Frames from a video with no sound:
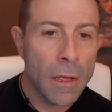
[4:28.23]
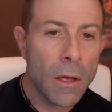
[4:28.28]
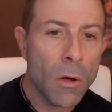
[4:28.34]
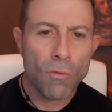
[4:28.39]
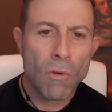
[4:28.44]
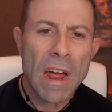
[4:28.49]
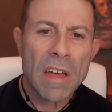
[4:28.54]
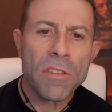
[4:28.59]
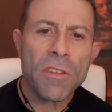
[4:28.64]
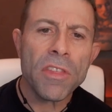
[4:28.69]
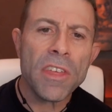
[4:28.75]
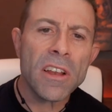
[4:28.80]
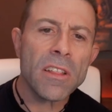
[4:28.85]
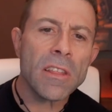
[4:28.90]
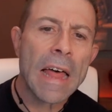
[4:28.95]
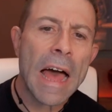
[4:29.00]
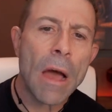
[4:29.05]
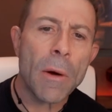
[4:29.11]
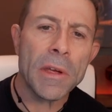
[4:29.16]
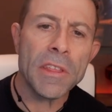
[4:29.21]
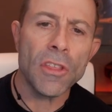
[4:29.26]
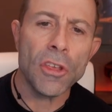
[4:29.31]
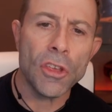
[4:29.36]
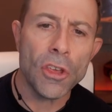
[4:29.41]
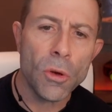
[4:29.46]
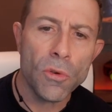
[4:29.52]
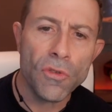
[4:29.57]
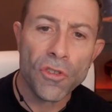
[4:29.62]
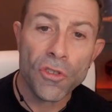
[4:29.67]
Rather than allowing the
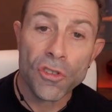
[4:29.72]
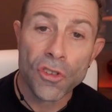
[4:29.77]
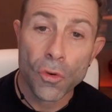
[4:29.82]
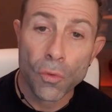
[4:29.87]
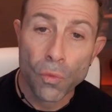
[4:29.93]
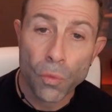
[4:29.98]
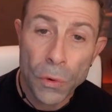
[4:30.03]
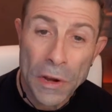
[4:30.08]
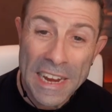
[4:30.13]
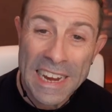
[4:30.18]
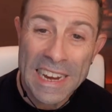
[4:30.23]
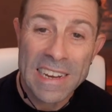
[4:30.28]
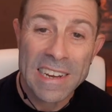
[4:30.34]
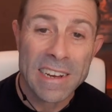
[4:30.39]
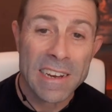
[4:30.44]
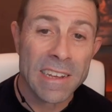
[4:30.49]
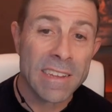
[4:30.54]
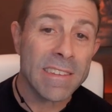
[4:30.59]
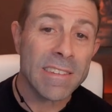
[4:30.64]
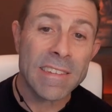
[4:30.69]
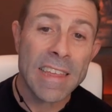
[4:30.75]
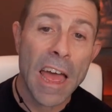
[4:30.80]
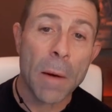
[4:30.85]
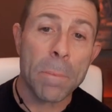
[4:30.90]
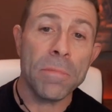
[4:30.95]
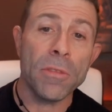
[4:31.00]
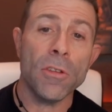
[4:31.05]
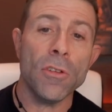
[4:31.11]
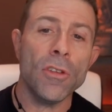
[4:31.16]
user to read and
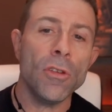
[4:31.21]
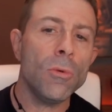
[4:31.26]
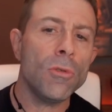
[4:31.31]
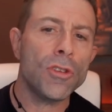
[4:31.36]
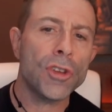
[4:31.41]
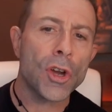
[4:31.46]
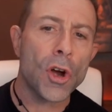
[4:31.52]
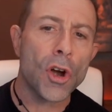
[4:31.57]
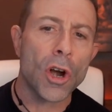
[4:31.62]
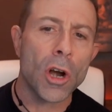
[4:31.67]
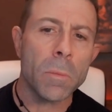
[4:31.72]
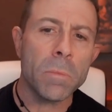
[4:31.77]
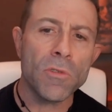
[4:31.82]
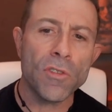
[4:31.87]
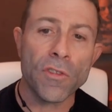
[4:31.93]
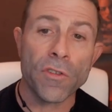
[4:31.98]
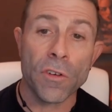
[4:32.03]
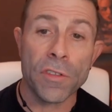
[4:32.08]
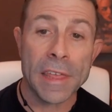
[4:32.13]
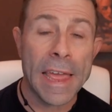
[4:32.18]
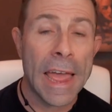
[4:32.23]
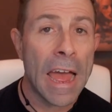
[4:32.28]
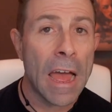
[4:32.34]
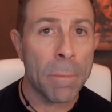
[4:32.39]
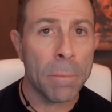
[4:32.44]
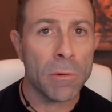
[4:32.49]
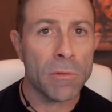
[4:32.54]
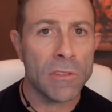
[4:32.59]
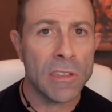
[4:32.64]
accept the new terms for the
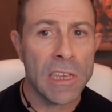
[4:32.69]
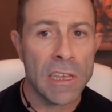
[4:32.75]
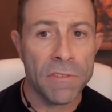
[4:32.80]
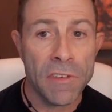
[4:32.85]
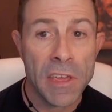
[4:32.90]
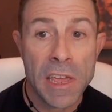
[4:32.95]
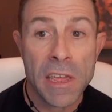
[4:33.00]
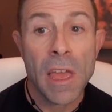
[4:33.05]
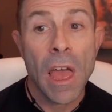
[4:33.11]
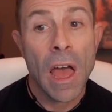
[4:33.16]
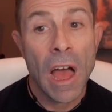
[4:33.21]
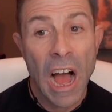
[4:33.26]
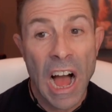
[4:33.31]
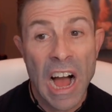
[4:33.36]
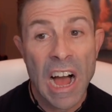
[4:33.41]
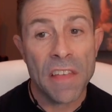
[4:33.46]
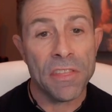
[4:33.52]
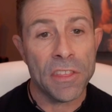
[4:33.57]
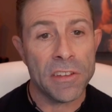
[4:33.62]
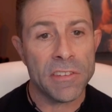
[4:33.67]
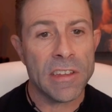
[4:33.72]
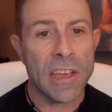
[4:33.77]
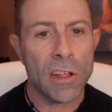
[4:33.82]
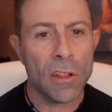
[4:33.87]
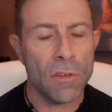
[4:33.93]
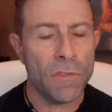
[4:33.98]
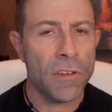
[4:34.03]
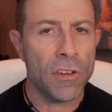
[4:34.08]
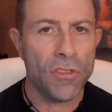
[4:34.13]
Apple T V on the
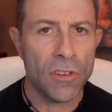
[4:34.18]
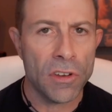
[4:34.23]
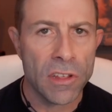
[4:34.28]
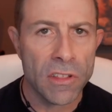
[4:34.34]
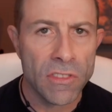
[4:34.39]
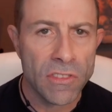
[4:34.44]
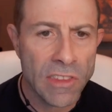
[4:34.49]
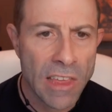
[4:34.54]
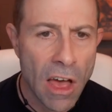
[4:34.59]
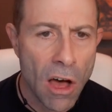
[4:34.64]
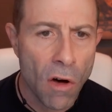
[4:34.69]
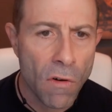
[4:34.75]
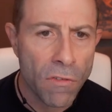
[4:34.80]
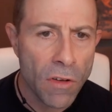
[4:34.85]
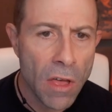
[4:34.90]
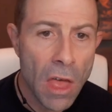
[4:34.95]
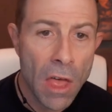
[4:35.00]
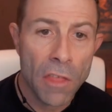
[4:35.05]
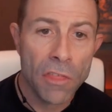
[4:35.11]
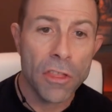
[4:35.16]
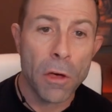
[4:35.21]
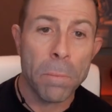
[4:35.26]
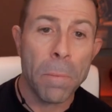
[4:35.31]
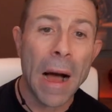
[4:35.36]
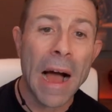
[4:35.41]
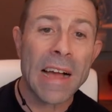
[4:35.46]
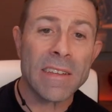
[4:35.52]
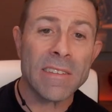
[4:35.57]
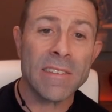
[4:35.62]
television itself, the
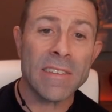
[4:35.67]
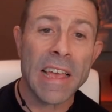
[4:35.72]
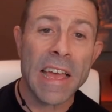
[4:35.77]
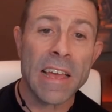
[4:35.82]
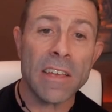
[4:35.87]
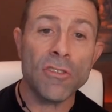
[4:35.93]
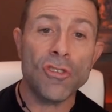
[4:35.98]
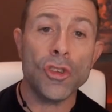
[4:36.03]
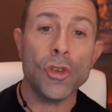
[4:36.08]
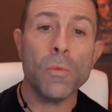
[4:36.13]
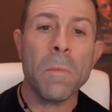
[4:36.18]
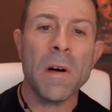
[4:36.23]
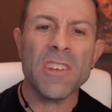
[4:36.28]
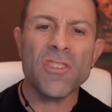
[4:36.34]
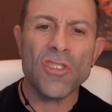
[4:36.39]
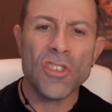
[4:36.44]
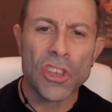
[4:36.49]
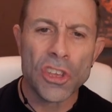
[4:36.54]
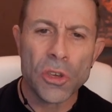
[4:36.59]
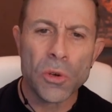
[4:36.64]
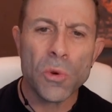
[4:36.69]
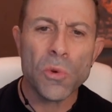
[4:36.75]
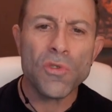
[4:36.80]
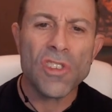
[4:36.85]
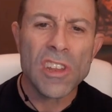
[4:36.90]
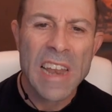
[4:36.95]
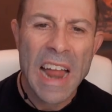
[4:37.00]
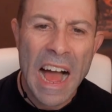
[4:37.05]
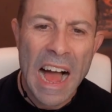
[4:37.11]
box says you must
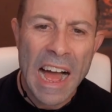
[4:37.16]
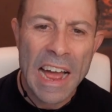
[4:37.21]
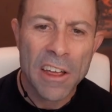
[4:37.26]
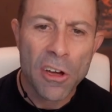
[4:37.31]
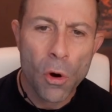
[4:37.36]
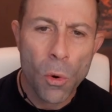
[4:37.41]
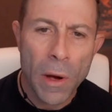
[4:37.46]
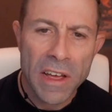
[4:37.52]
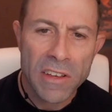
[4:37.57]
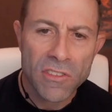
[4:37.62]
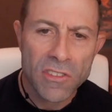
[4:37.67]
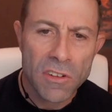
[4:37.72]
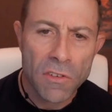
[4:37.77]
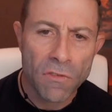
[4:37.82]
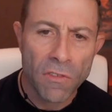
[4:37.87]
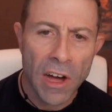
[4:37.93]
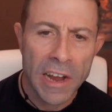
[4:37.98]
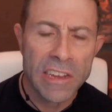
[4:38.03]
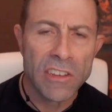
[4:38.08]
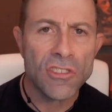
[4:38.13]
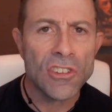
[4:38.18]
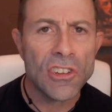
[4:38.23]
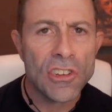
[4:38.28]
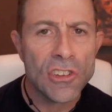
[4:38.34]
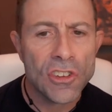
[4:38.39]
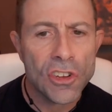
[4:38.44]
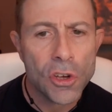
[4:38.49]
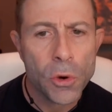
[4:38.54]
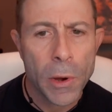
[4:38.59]
use an iOS device
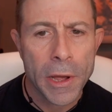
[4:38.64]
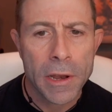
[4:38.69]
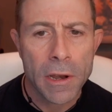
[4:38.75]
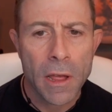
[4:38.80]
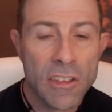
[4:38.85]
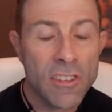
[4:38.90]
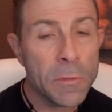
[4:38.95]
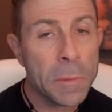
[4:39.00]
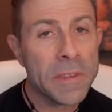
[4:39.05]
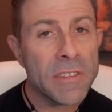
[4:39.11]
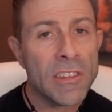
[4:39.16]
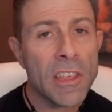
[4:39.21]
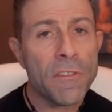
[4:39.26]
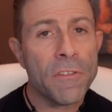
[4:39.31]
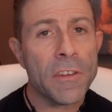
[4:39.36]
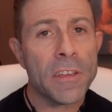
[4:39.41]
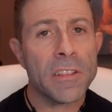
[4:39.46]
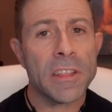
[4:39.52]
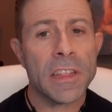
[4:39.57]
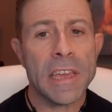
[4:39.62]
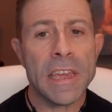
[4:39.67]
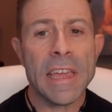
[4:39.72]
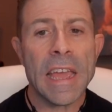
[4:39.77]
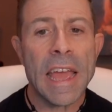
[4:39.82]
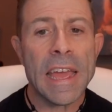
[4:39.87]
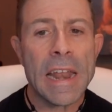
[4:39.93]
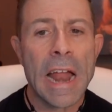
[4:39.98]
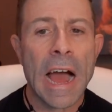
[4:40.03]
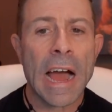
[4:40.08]
to do it. Specifically,
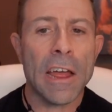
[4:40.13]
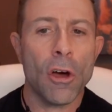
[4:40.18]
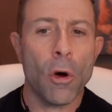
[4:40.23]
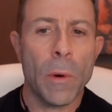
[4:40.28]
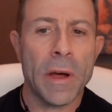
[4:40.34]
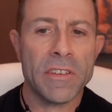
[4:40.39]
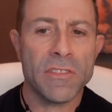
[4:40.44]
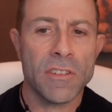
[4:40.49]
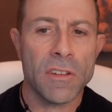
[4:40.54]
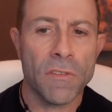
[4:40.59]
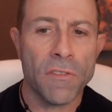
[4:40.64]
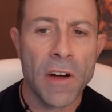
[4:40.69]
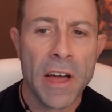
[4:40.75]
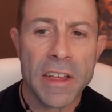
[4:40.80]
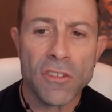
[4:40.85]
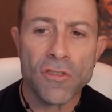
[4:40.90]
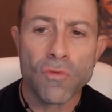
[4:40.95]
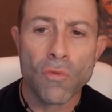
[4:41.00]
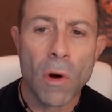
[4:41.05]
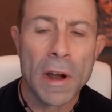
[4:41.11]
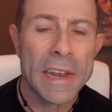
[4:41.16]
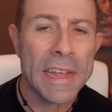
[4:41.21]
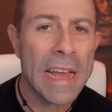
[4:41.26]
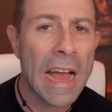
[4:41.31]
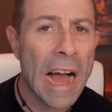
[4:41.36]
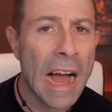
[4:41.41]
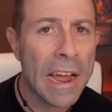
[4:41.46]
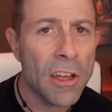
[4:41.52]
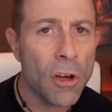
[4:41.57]
an iOS device
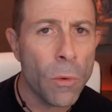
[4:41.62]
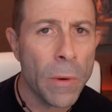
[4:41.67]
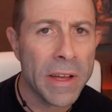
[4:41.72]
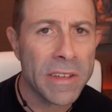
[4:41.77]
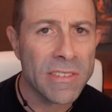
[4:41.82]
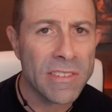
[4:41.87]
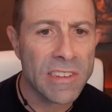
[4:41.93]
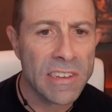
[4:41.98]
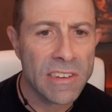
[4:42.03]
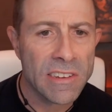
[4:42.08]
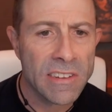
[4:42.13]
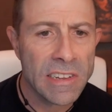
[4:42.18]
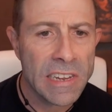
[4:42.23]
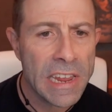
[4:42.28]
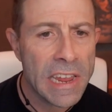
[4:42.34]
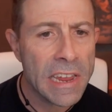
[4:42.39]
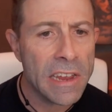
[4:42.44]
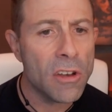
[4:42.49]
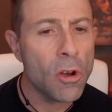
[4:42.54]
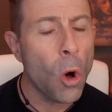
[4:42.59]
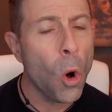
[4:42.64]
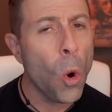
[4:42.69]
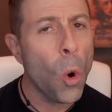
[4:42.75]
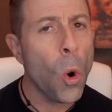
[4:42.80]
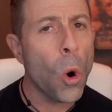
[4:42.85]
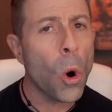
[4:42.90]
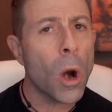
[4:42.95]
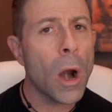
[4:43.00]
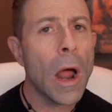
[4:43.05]
running i O S sixteen
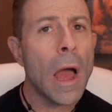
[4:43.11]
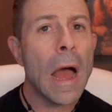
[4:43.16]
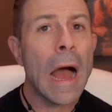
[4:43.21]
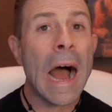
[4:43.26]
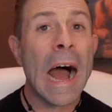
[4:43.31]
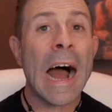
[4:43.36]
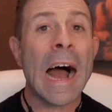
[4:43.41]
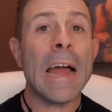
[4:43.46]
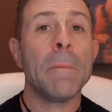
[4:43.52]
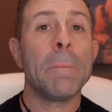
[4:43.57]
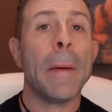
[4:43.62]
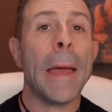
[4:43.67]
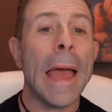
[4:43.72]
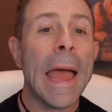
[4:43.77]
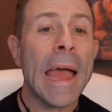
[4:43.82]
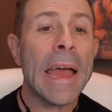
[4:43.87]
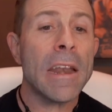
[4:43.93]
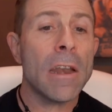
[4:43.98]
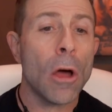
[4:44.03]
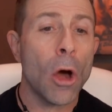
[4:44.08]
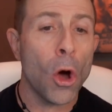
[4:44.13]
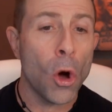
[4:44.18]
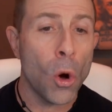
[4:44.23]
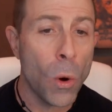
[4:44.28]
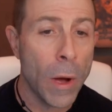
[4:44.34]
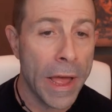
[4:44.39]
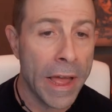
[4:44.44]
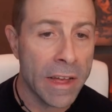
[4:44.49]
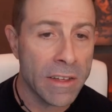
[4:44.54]
or iPad
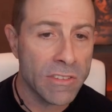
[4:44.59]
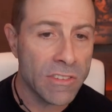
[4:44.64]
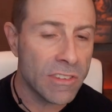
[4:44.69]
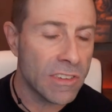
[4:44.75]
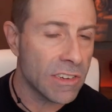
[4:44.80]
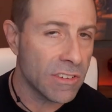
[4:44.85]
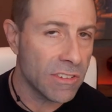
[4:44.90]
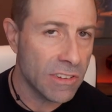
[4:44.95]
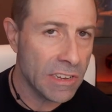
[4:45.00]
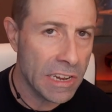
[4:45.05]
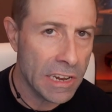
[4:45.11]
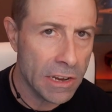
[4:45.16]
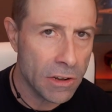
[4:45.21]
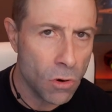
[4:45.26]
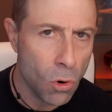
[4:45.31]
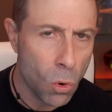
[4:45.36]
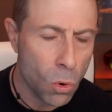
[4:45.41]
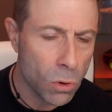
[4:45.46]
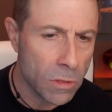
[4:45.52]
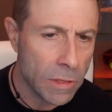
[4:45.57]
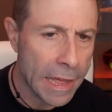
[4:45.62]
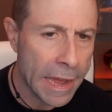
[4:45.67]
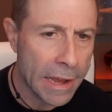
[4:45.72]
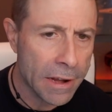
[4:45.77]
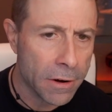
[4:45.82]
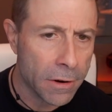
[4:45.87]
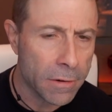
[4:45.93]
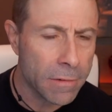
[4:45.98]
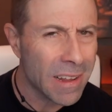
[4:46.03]
O S sixteen or
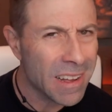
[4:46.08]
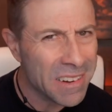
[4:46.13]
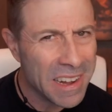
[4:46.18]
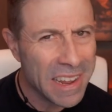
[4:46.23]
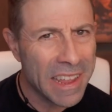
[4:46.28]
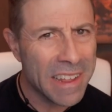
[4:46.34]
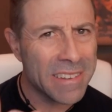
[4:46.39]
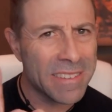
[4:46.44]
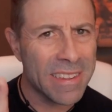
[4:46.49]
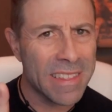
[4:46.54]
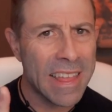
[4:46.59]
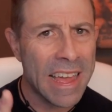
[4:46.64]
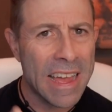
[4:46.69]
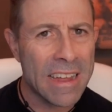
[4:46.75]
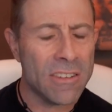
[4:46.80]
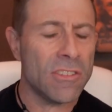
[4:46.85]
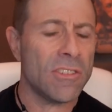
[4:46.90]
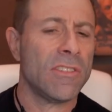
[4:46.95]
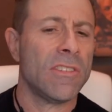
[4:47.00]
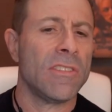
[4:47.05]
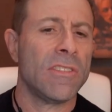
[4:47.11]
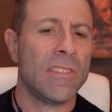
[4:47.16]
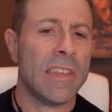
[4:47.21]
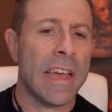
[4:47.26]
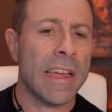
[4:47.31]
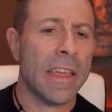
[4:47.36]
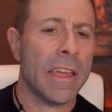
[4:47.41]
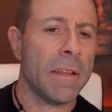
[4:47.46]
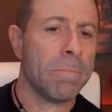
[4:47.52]
later. I'm going to get into that in just a
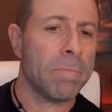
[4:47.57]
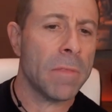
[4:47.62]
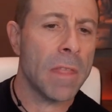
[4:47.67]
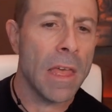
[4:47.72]
second.